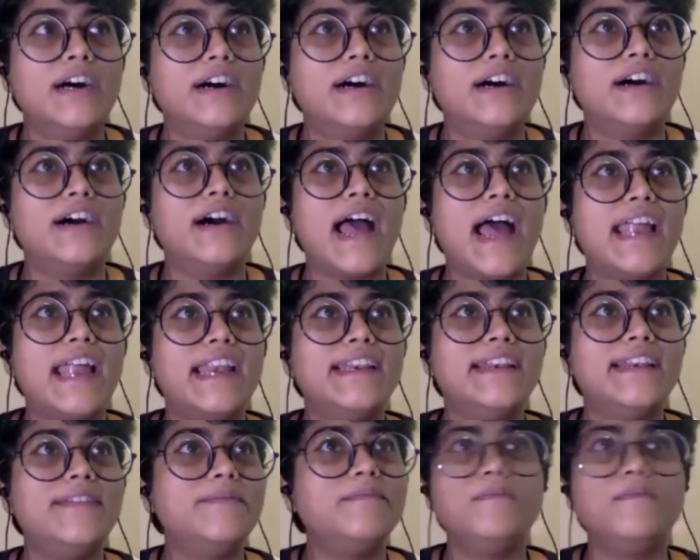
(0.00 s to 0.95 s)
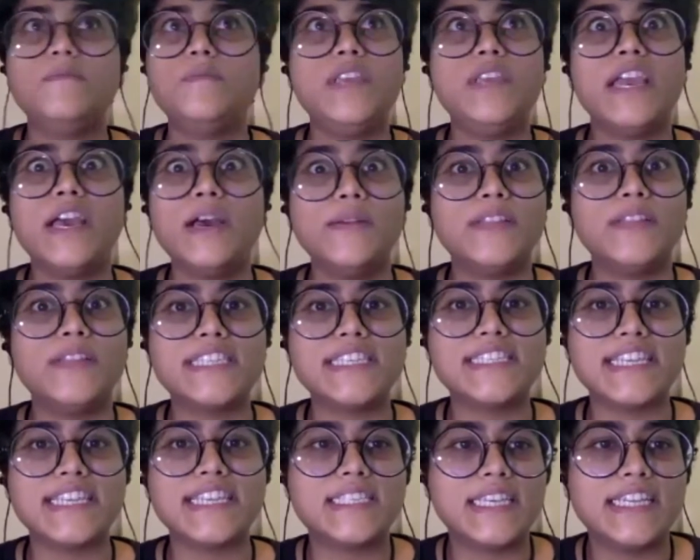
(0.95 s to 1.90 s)
And yeah,
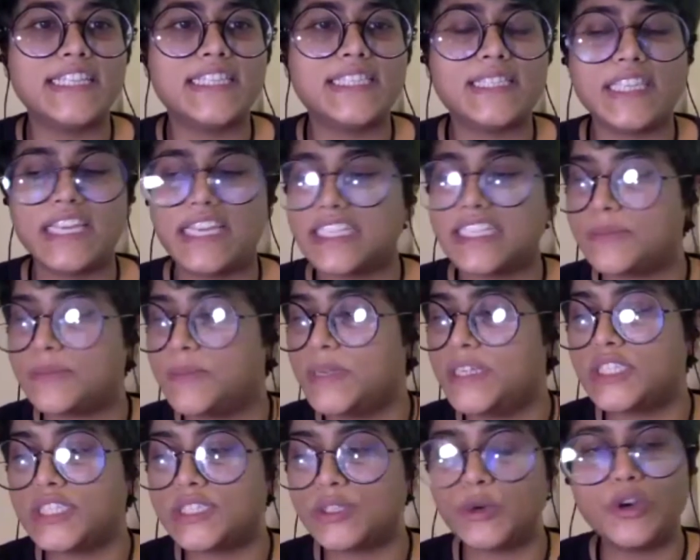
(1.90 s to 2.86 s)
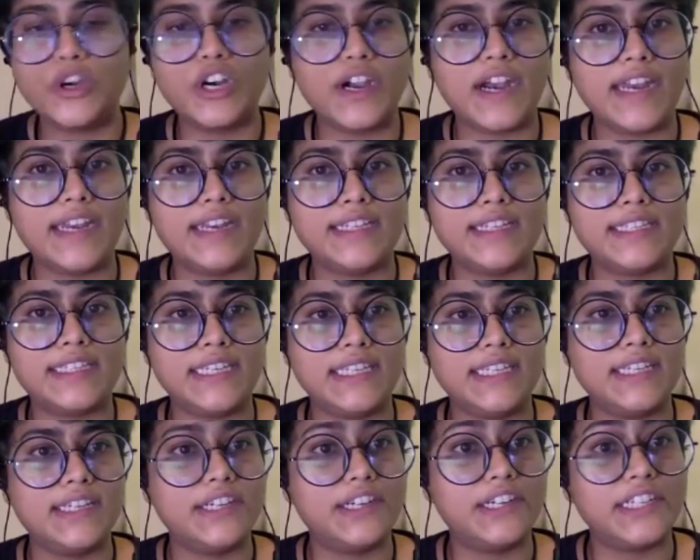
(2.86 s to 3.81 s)
it's been so great to see
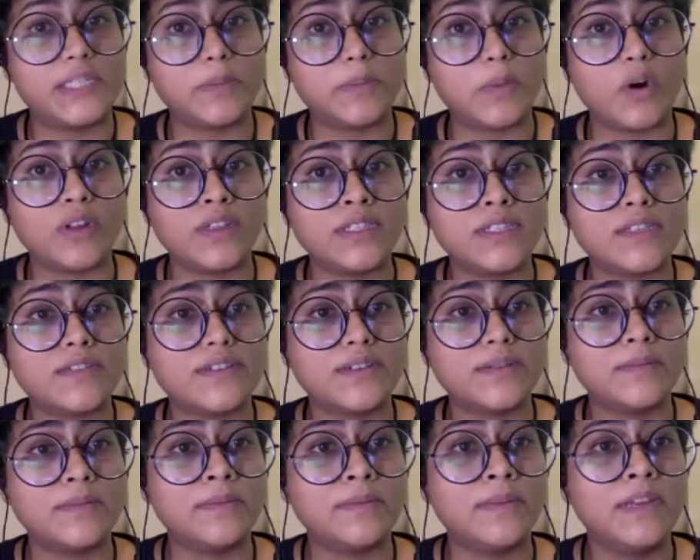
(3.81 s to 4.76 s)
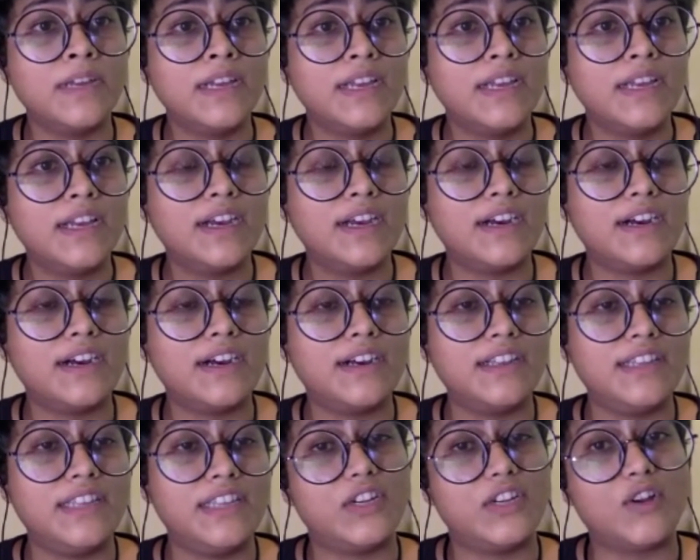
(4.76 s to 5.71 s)
the response from
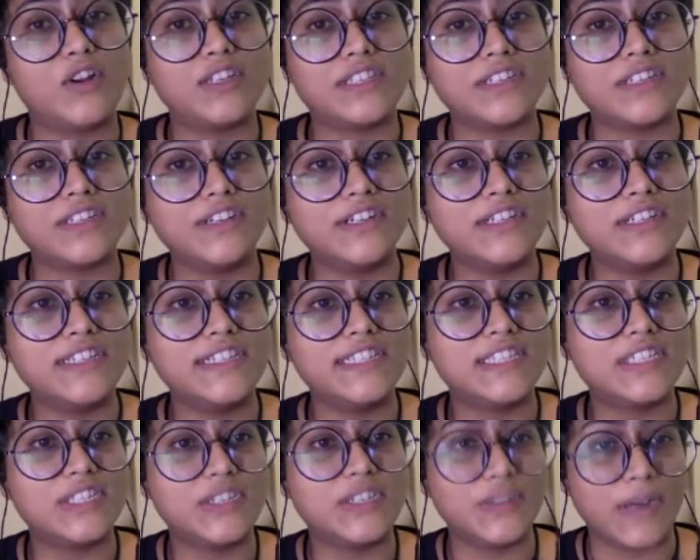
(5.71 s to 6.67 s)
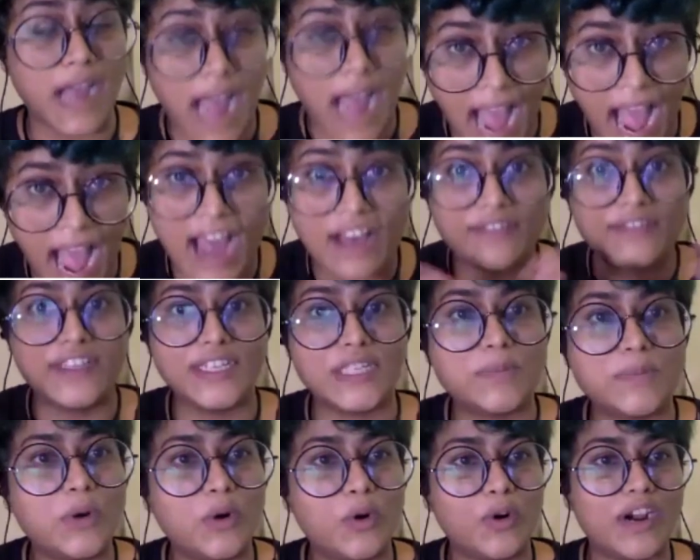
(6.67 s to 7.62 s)
the adolescent girls to have
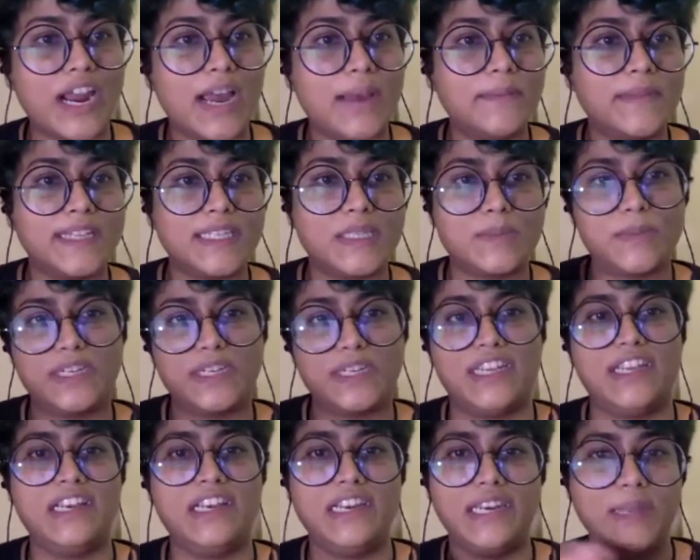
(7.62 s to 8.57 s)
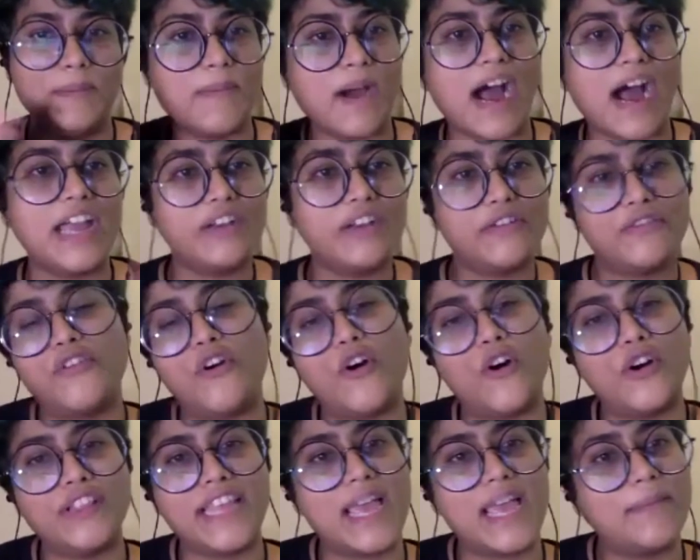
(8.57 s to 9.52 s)
this program that's particularly by and
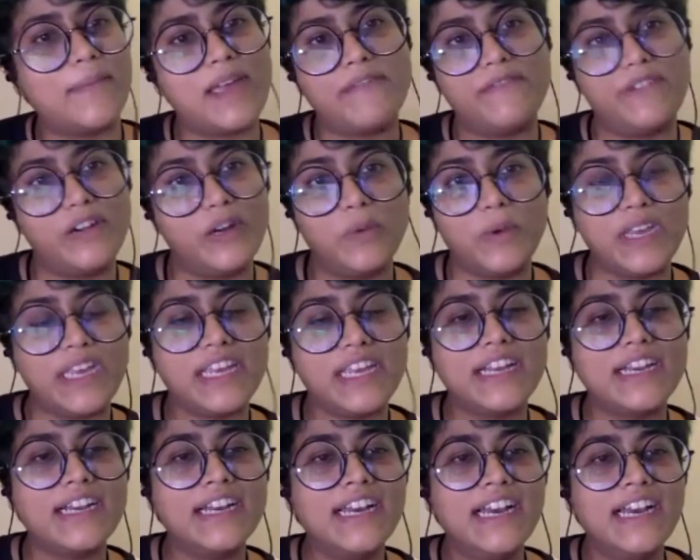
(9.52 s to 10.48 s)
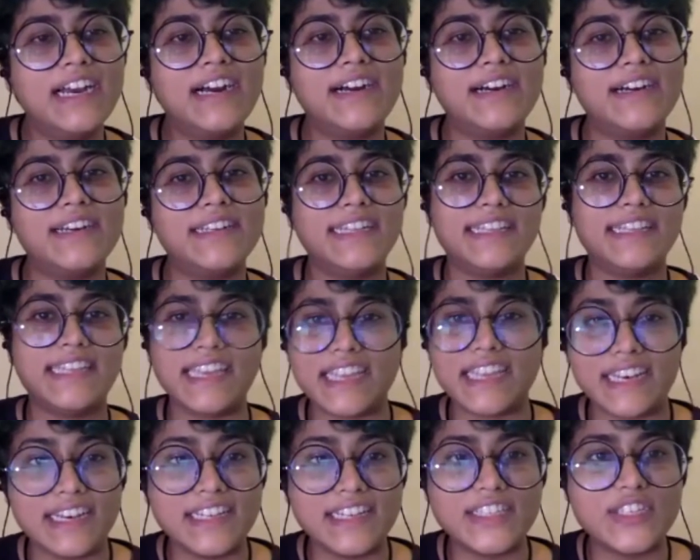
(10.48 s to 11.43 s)
for them every week, that they
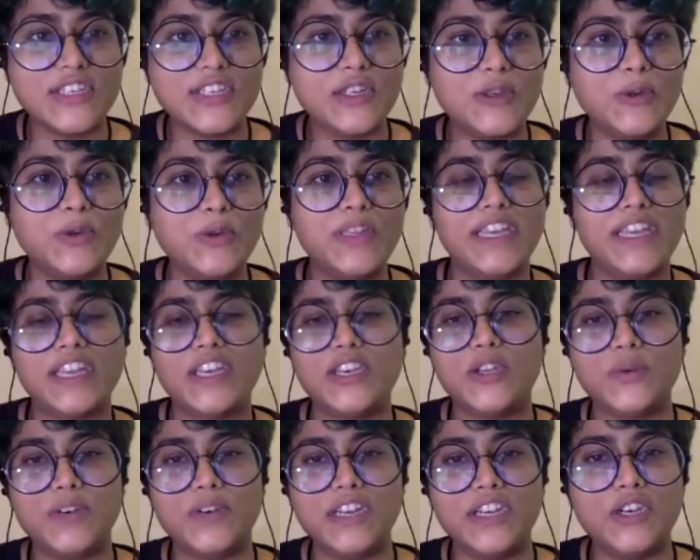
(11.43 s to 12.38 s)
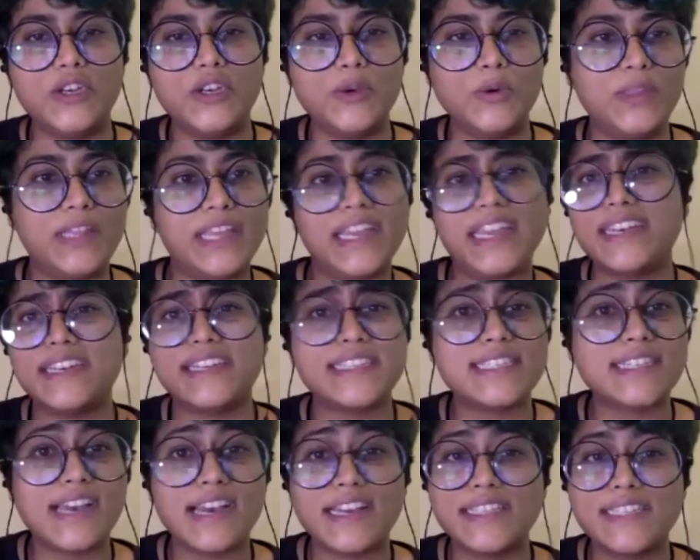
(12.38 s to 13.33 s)
can listen to, they can tune into, they can
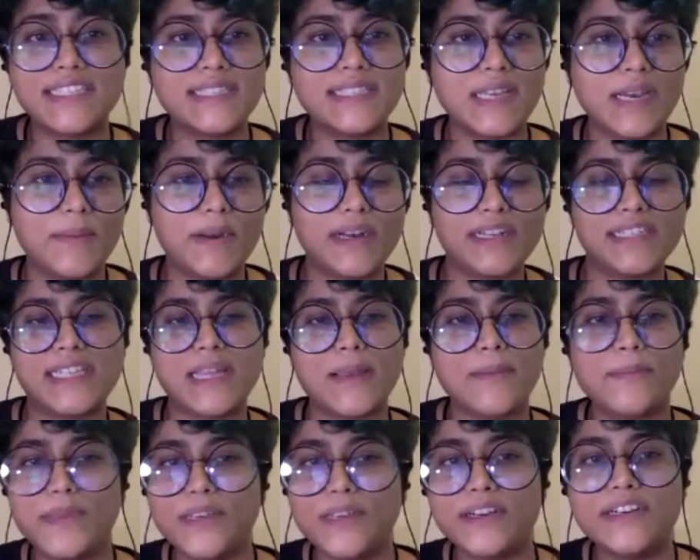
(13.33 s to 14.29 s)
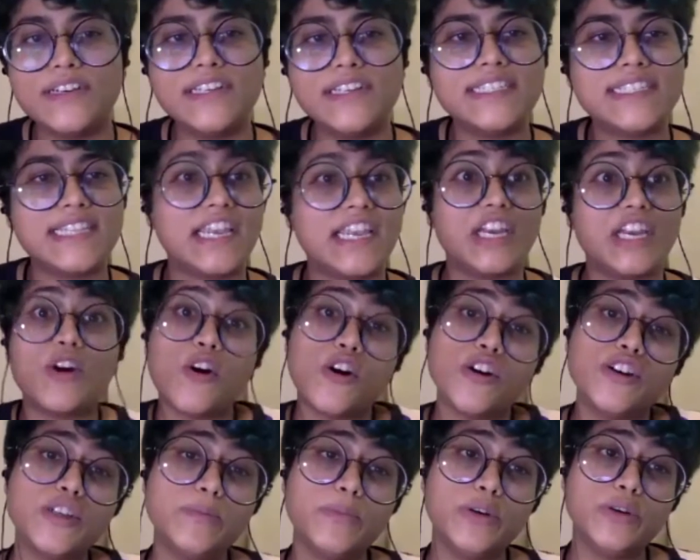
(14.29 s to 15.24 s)
discuss amongst their peers, they can
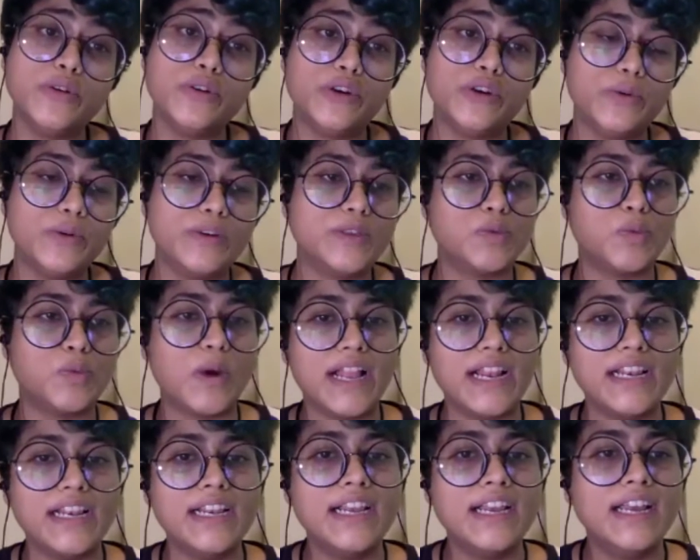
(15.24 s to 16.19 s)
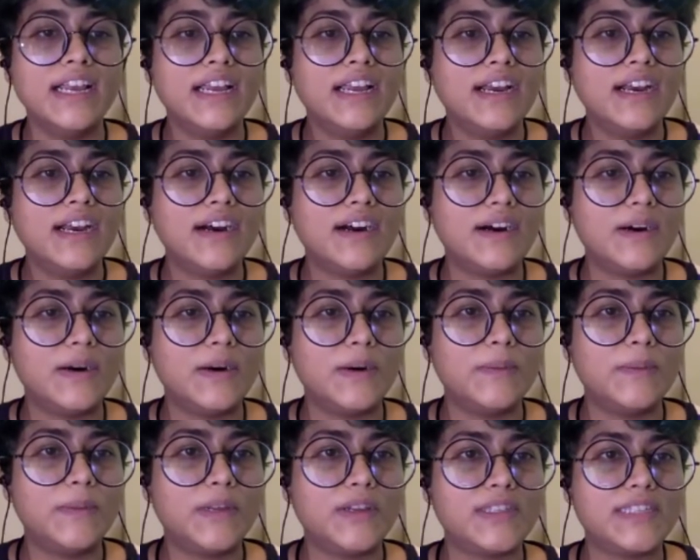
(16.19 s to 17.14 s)
contribute to as well,
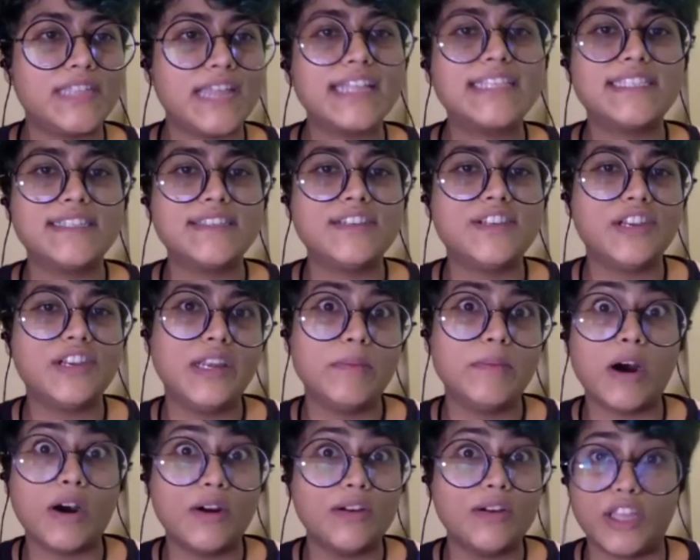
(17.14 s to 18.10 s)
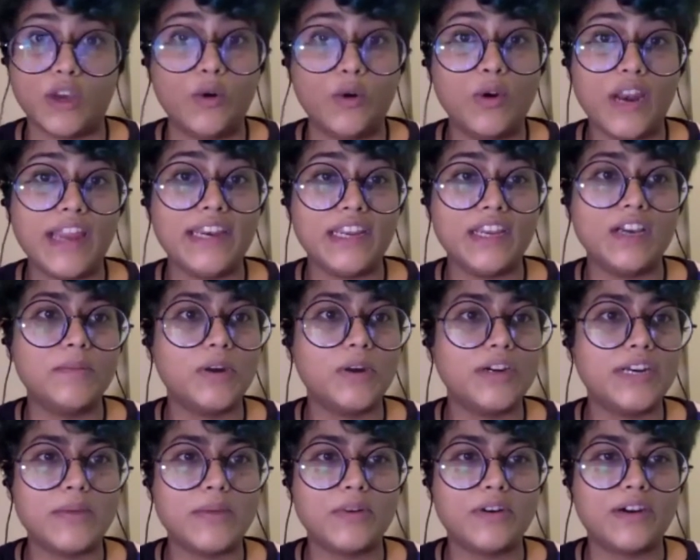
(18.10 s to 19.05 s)
because that's really about the whole idea
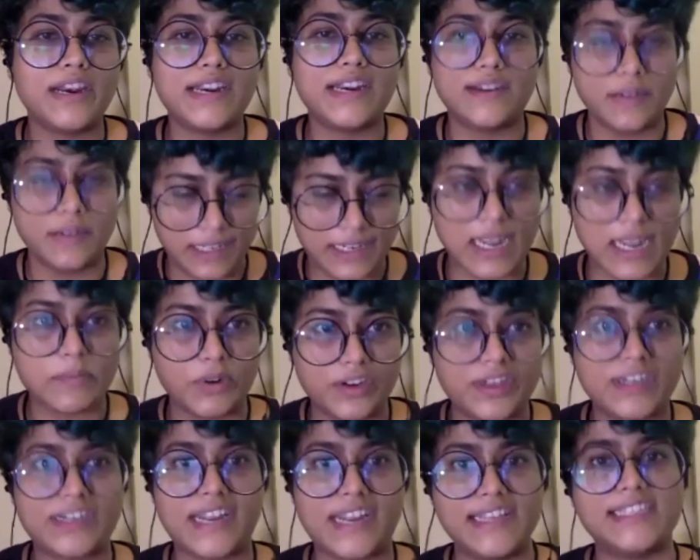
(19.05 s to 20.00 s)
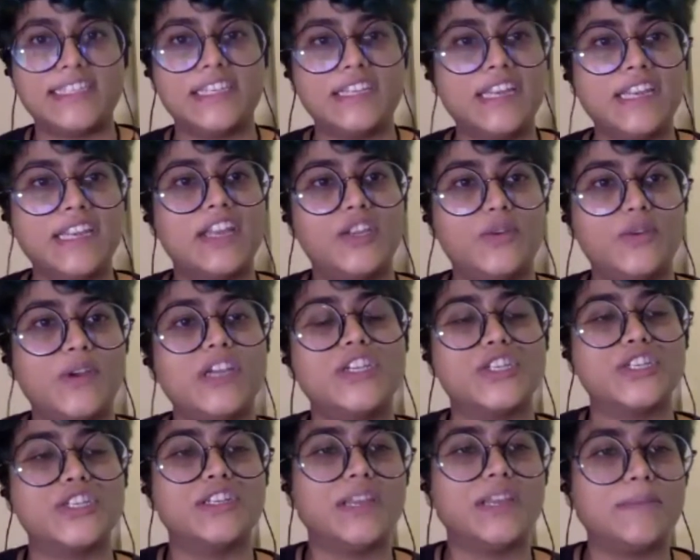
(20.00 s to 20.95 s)
about democratizing
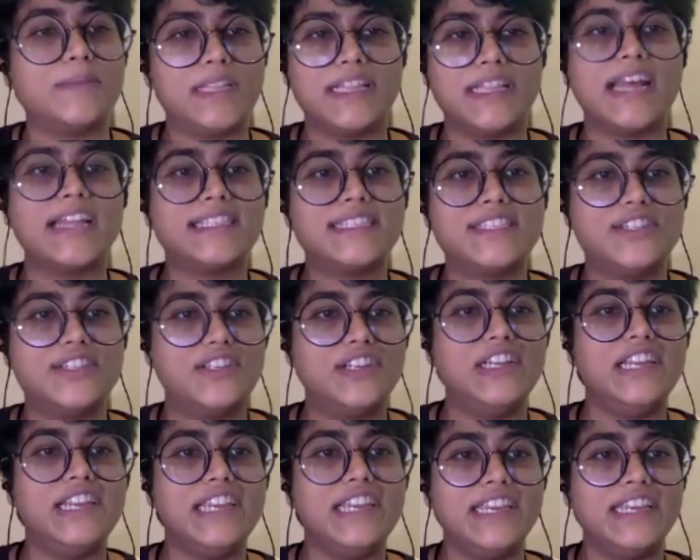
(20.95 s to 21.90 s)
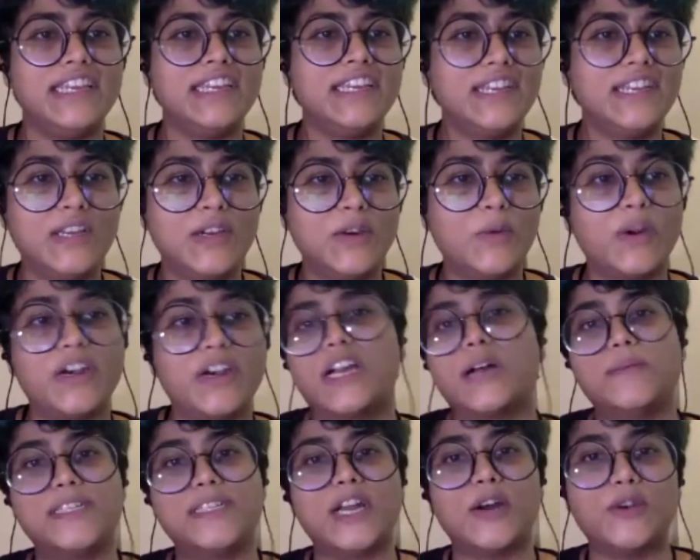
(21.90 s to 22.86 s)
education. I mean, that's really what it
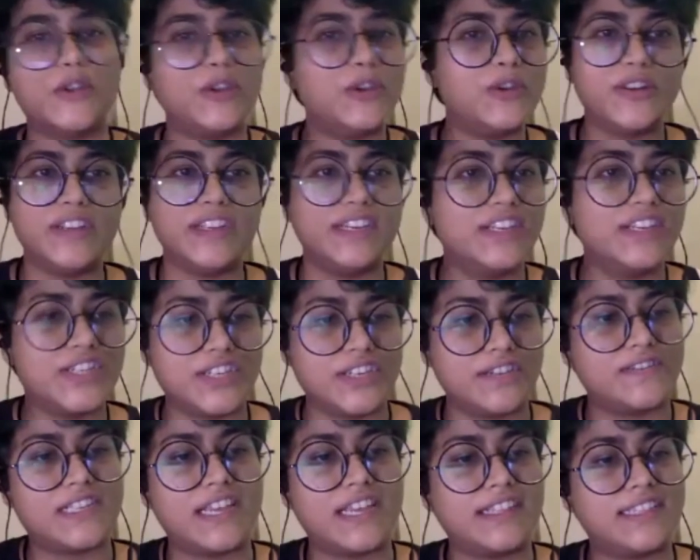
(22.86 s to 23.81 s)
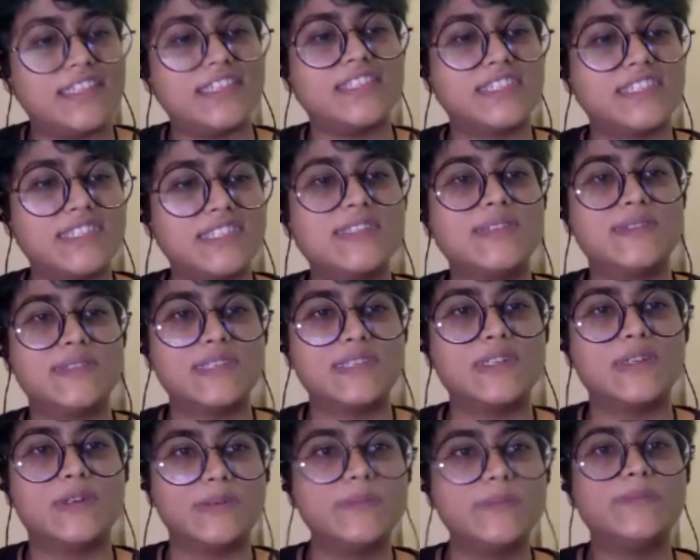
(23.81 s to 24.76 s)
comes down to, initiatives like this.
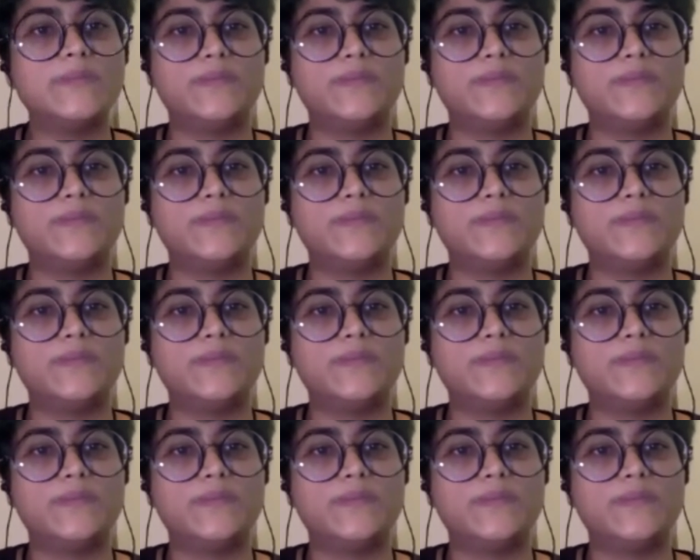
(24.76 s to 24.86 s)
So.